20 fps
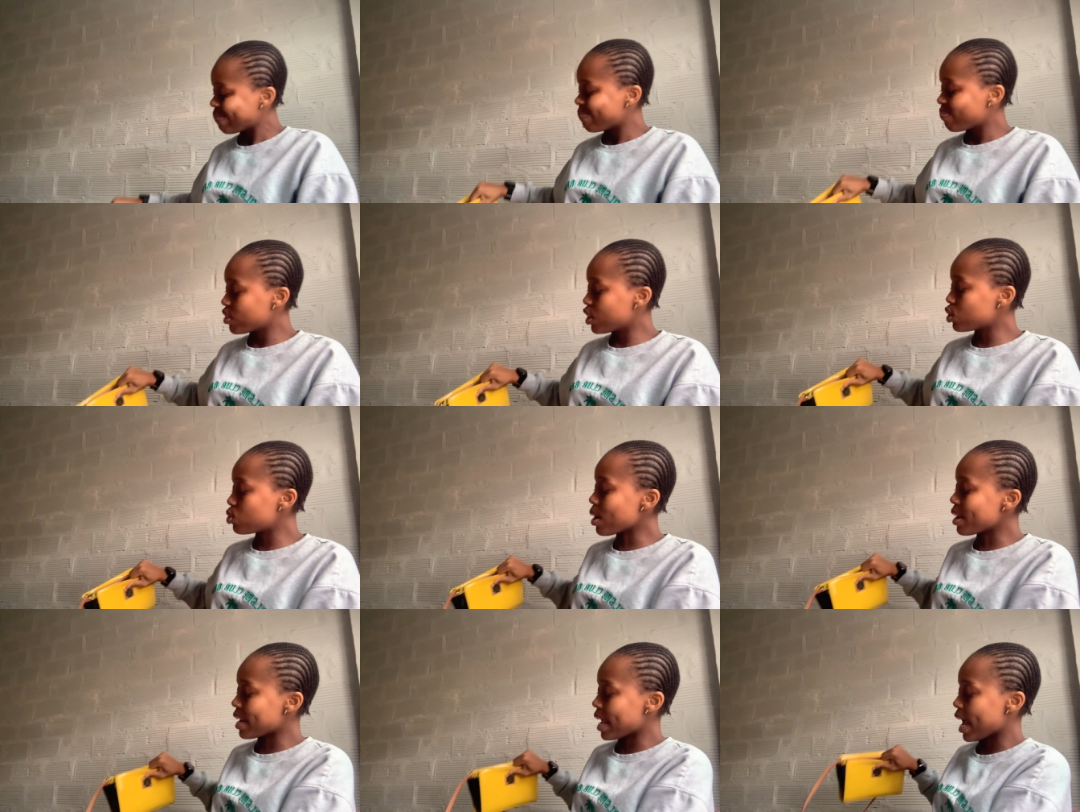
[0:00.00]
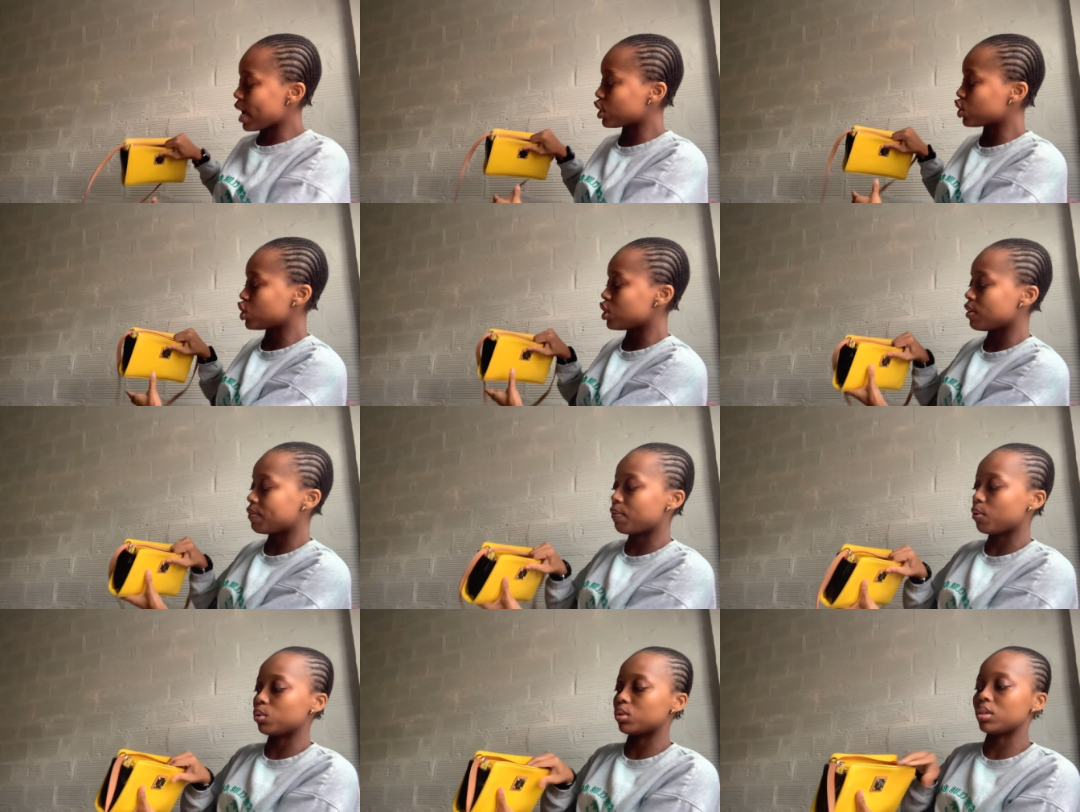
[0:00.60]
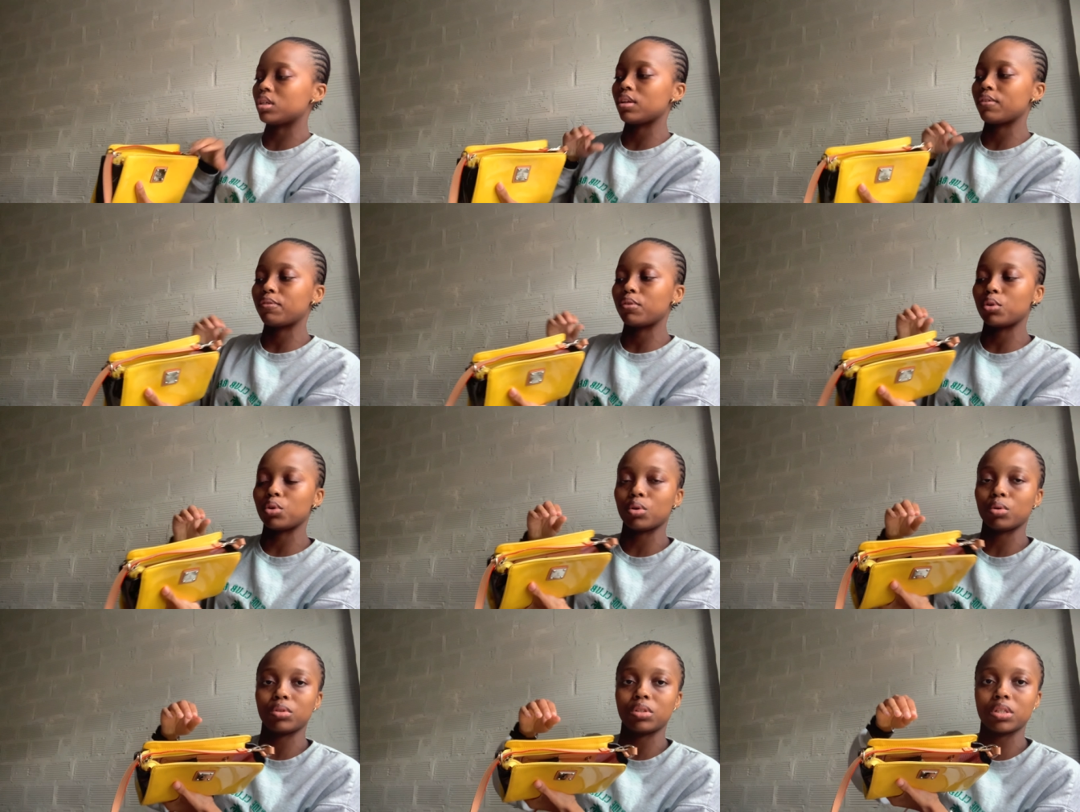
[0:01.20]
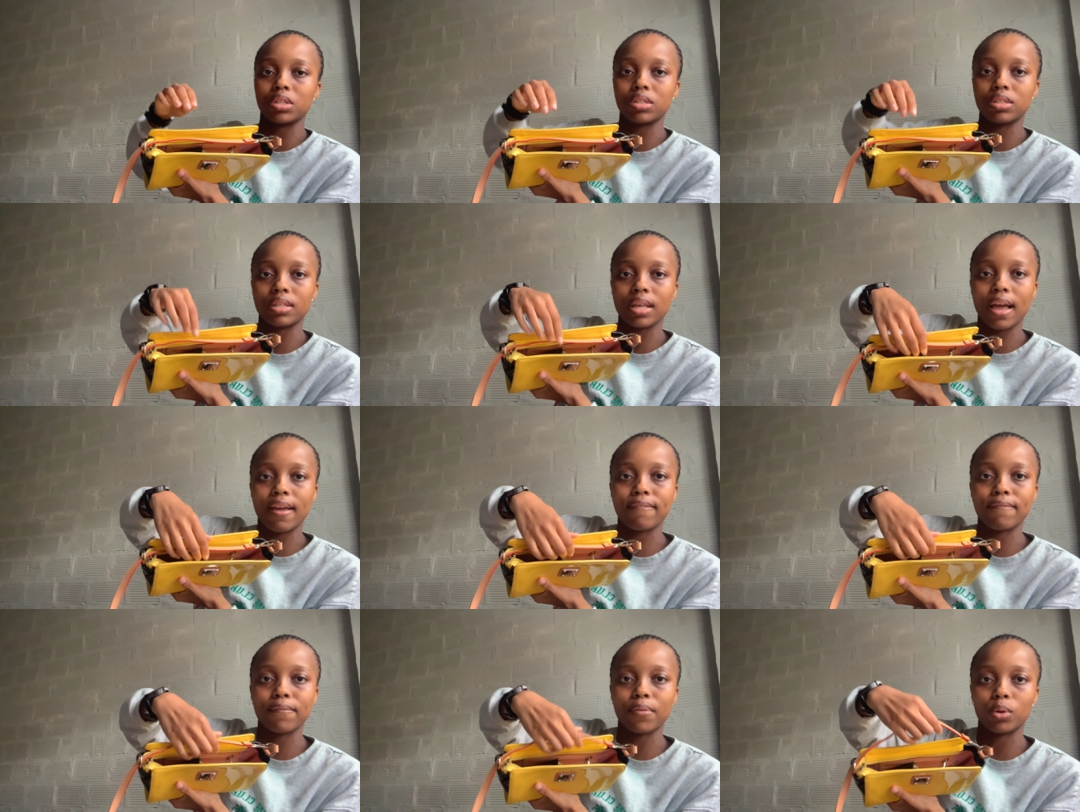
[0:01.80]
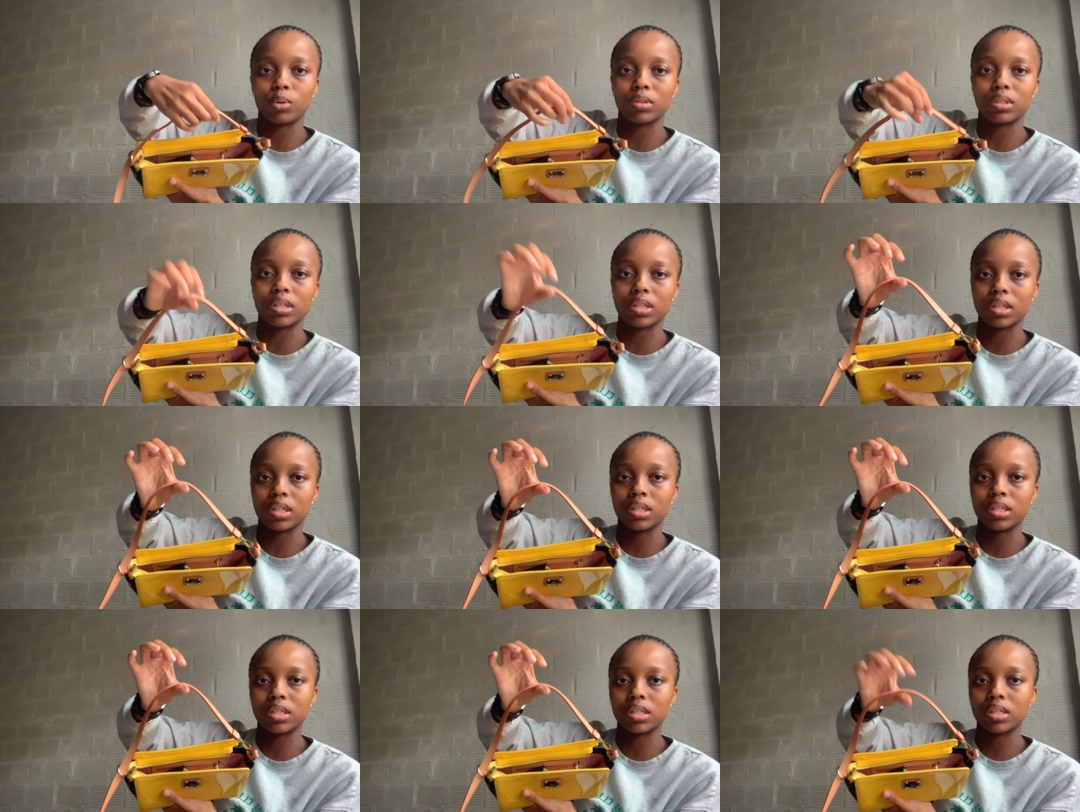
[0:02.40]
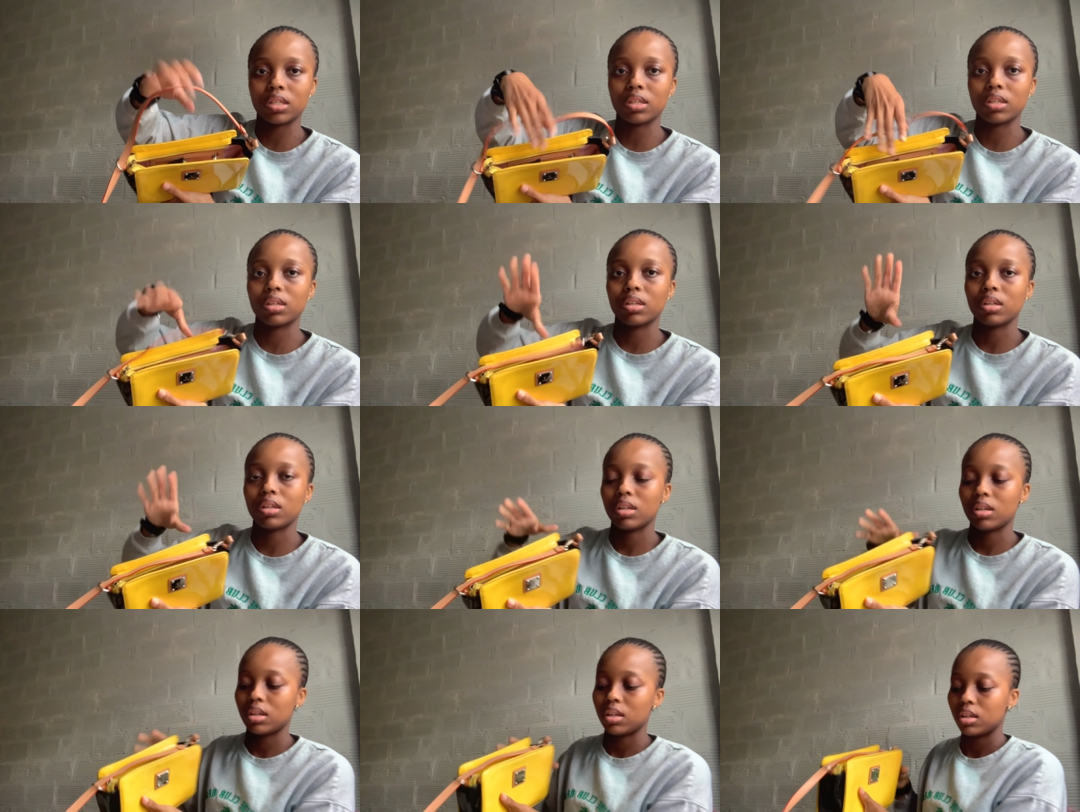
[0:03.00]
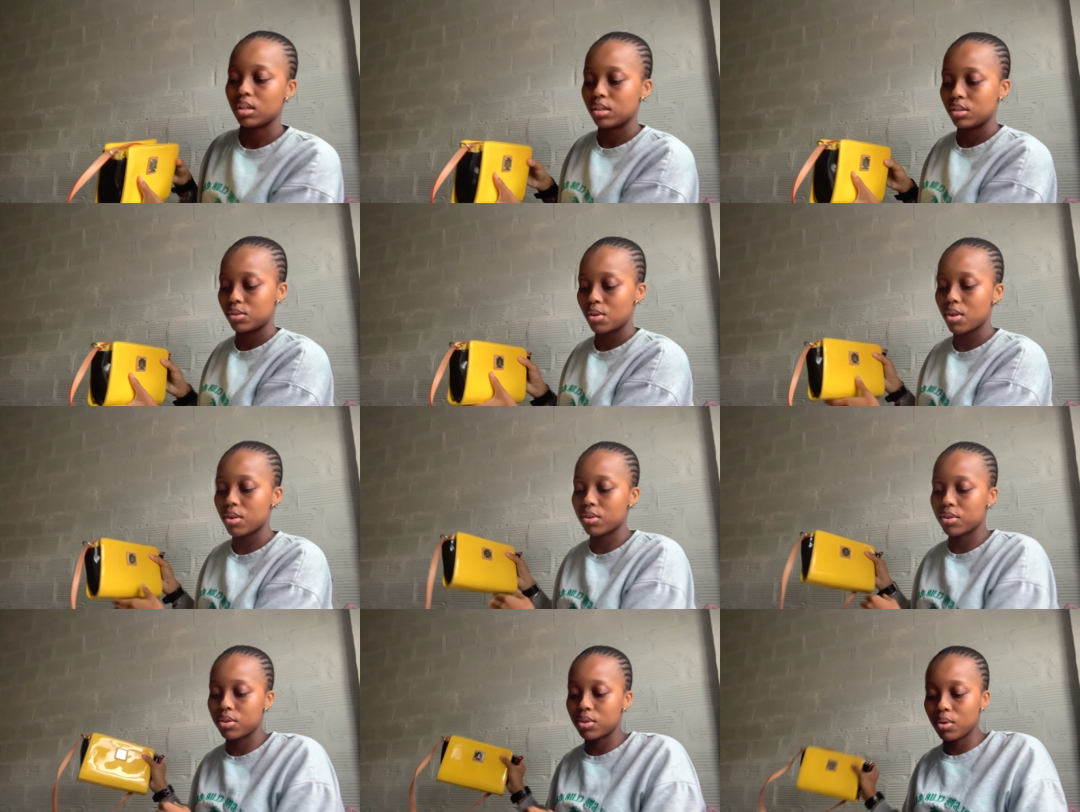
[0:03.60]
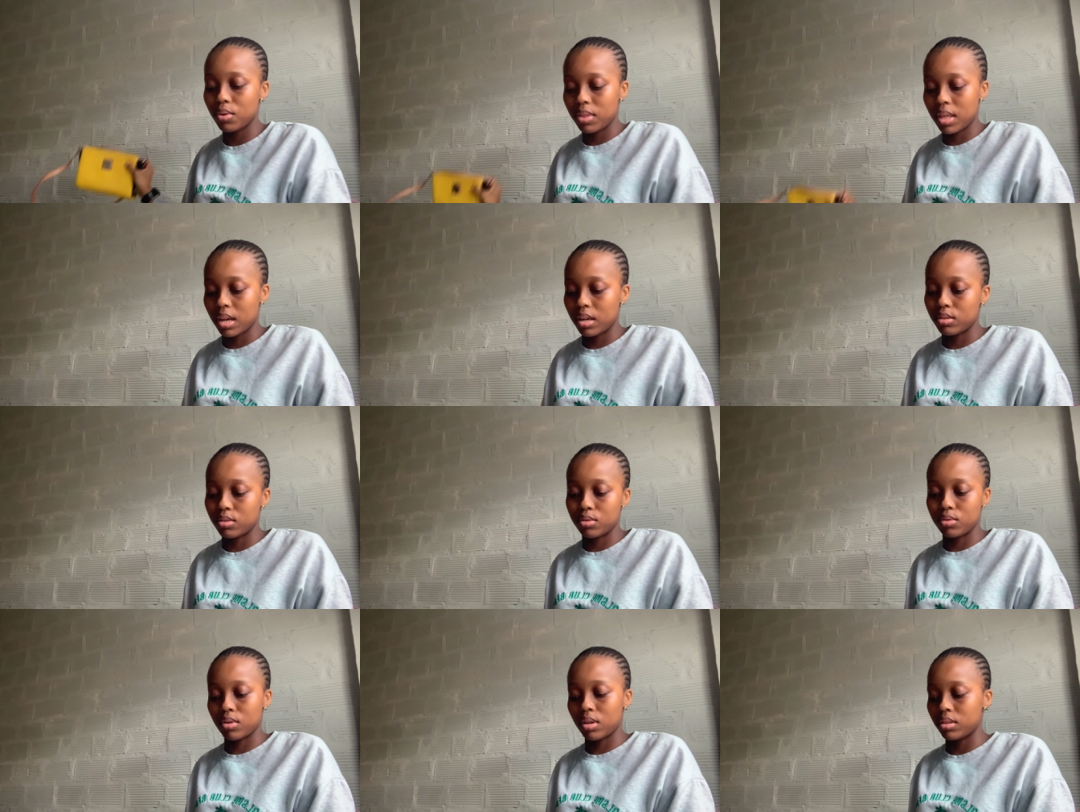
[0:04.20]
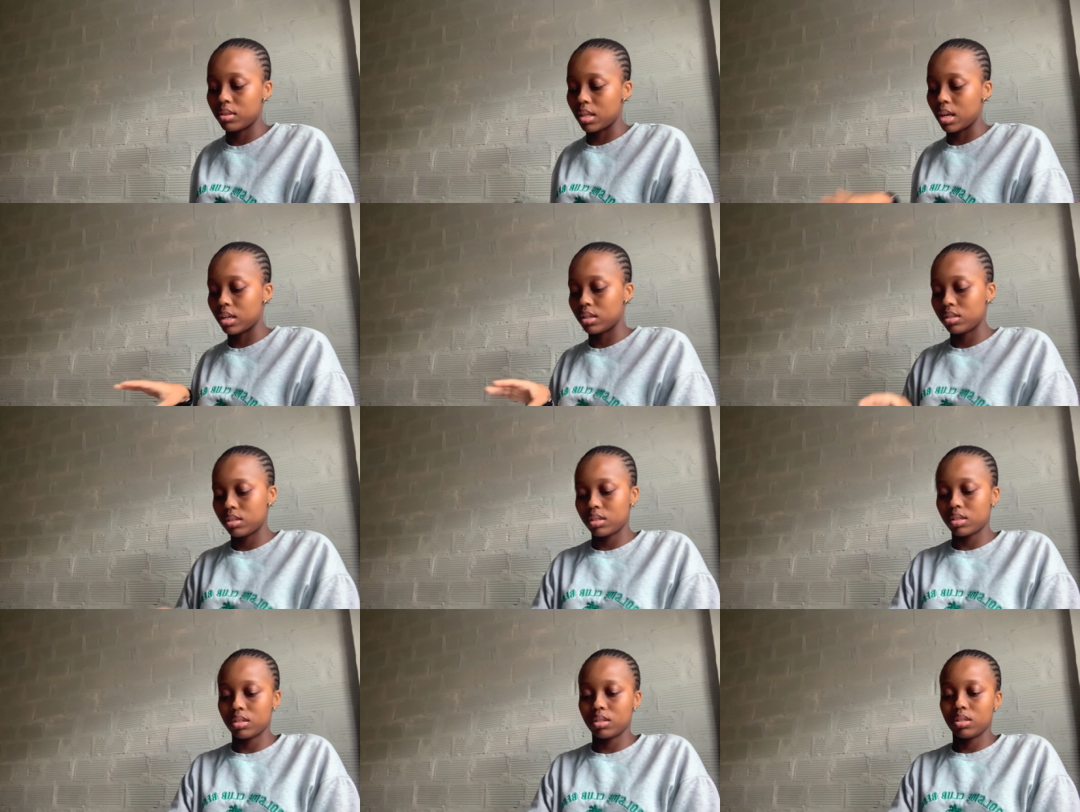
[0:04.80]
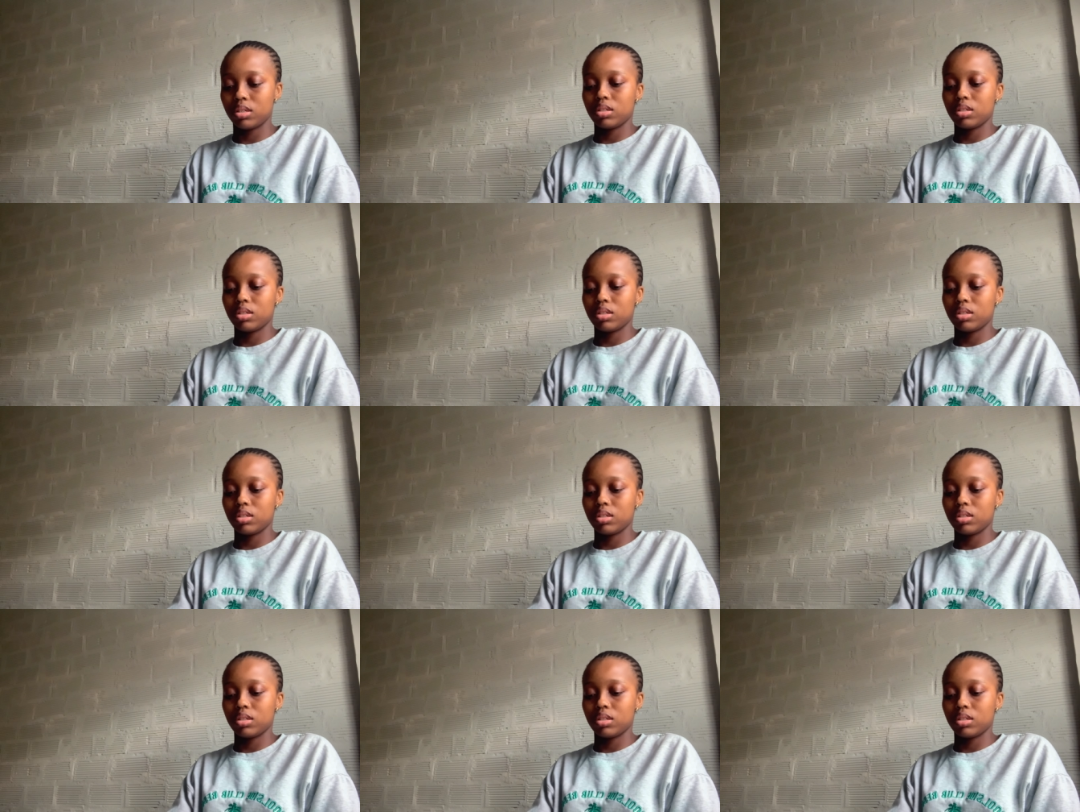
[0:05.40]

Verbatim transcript: this one i actually folded if you notice i folded it so that it's not that